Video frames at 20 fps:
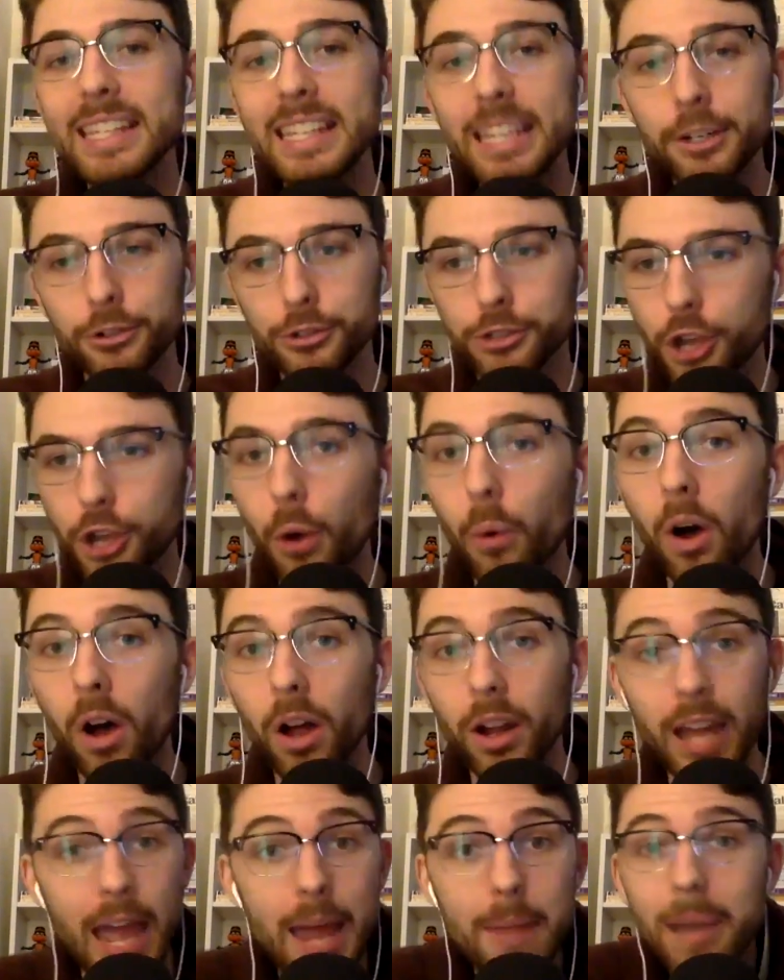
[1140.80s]
the years go
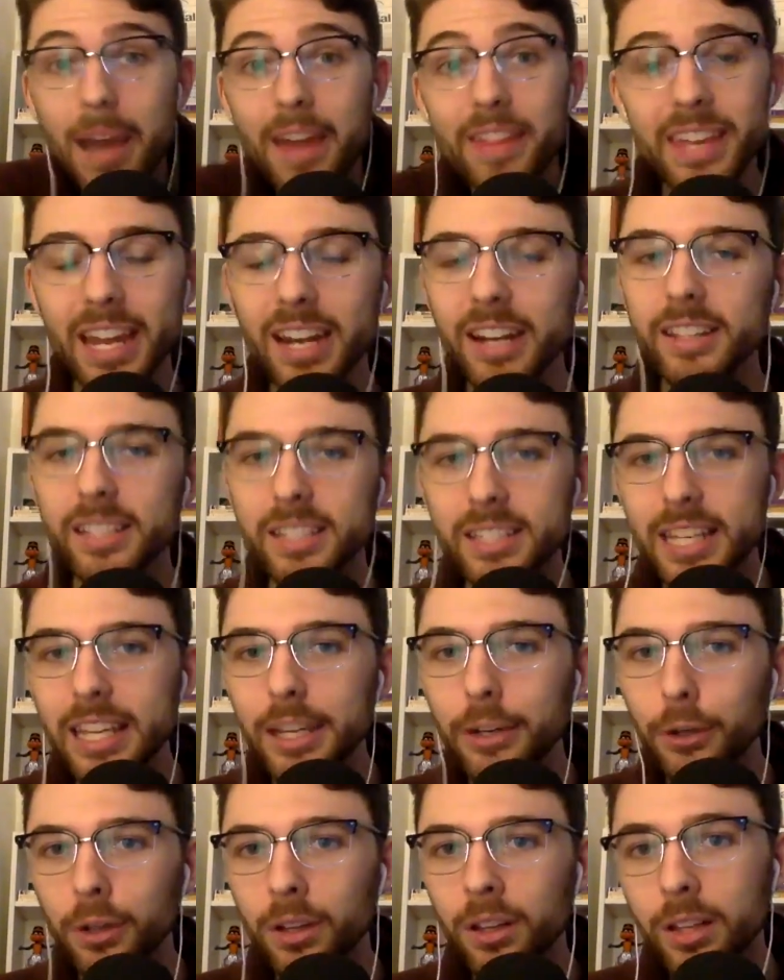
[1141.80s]
on. And by the end of the
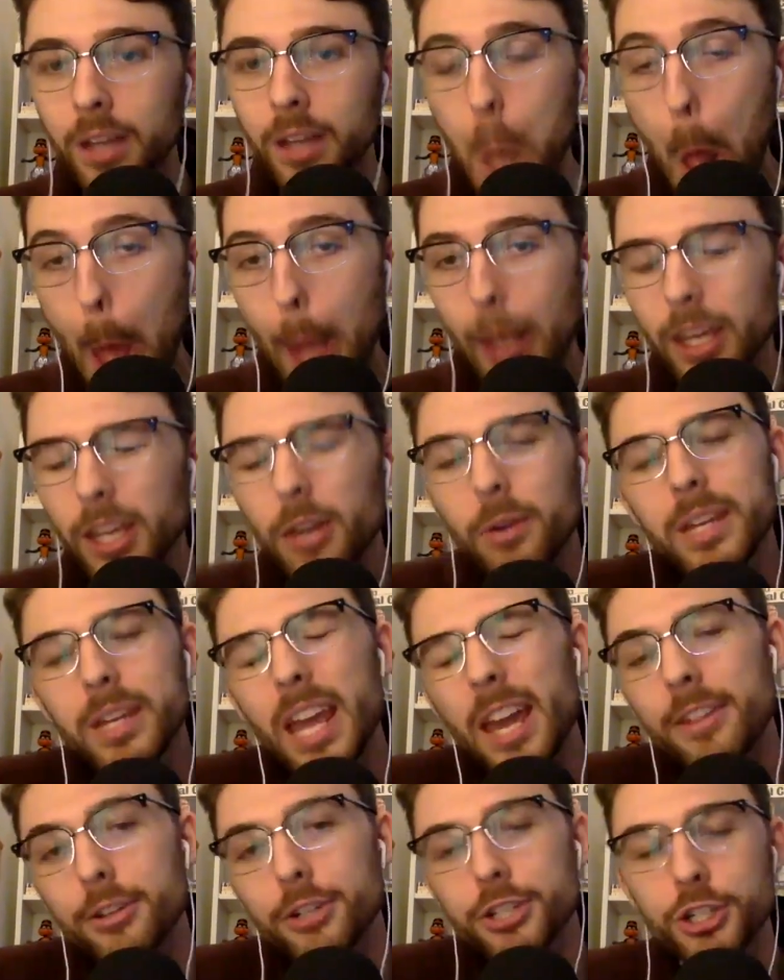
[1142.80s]
deal, you know,
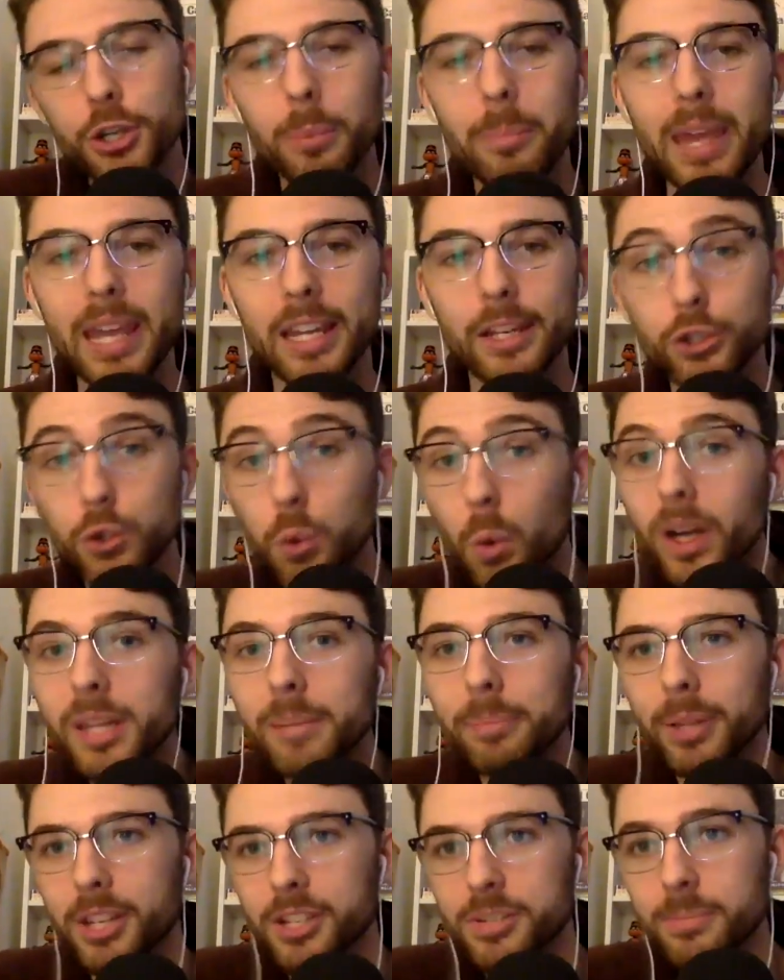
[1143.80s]
yeah, they're still making 20
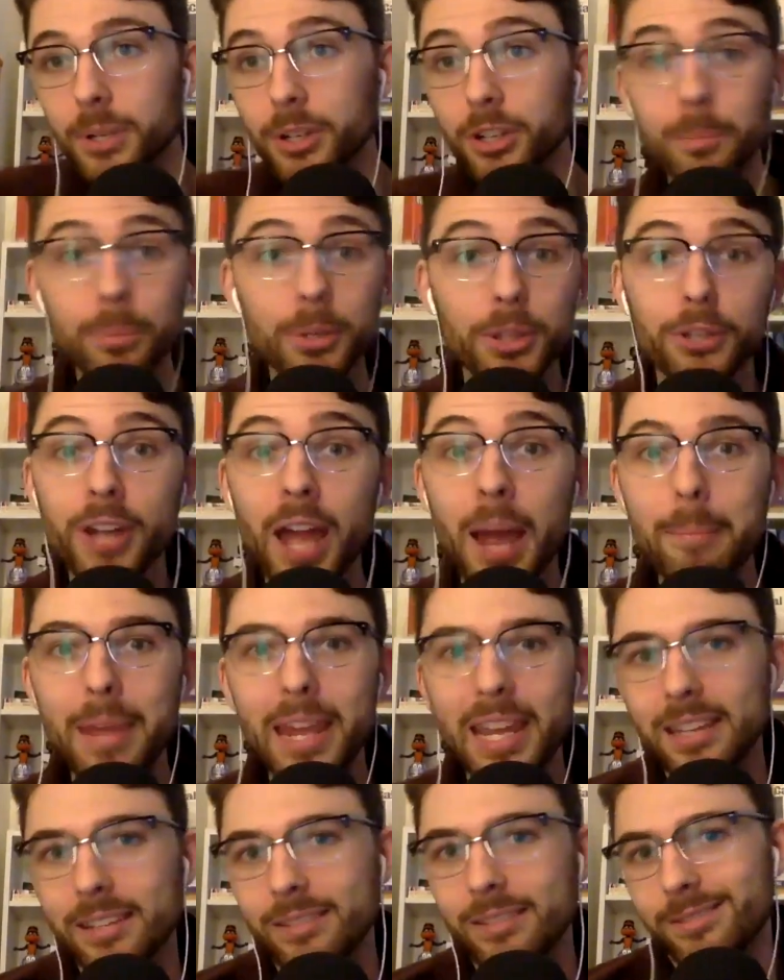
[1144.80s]
plus million, but they're not
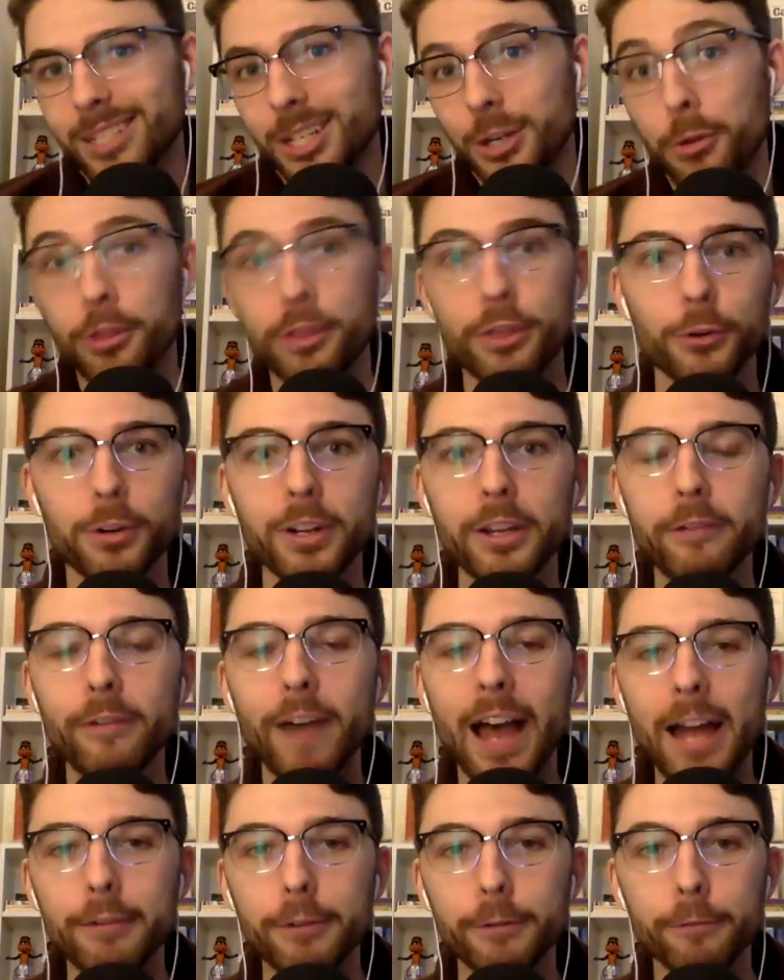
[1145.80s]
making, you know,
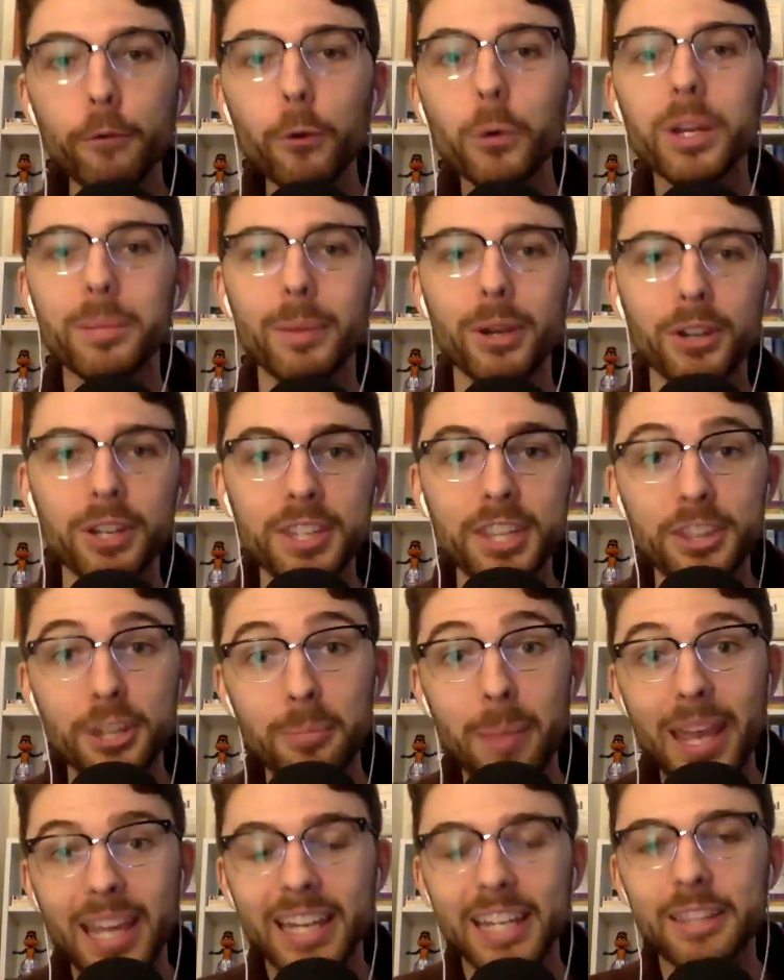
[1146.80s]
35 to 40 million that they're
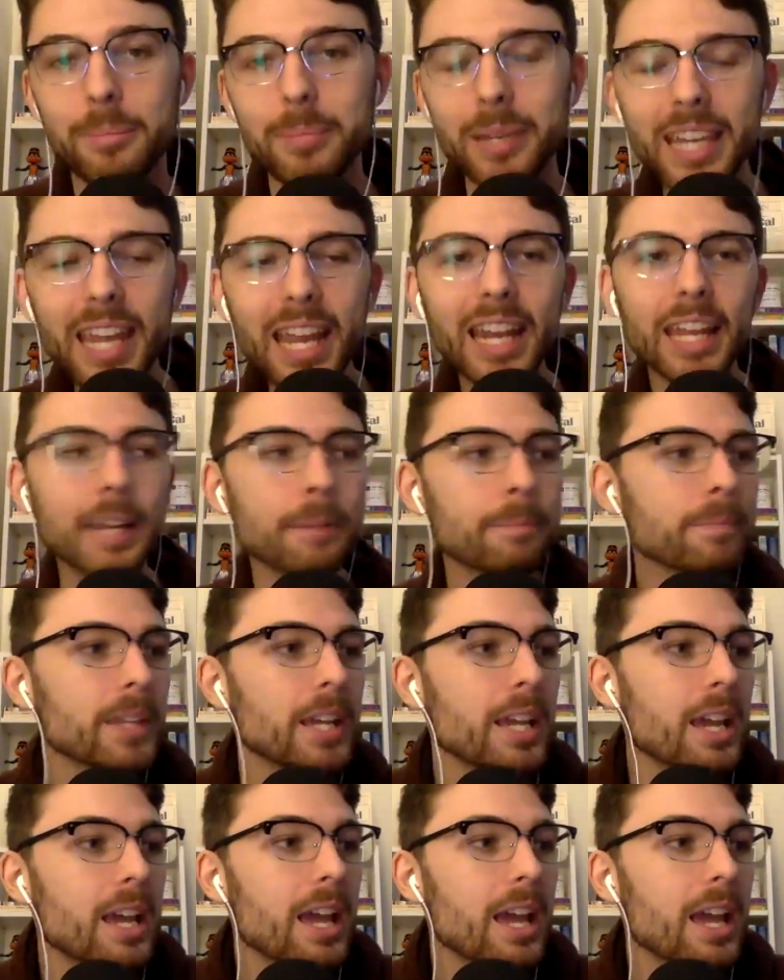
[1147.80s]
making at the beginning.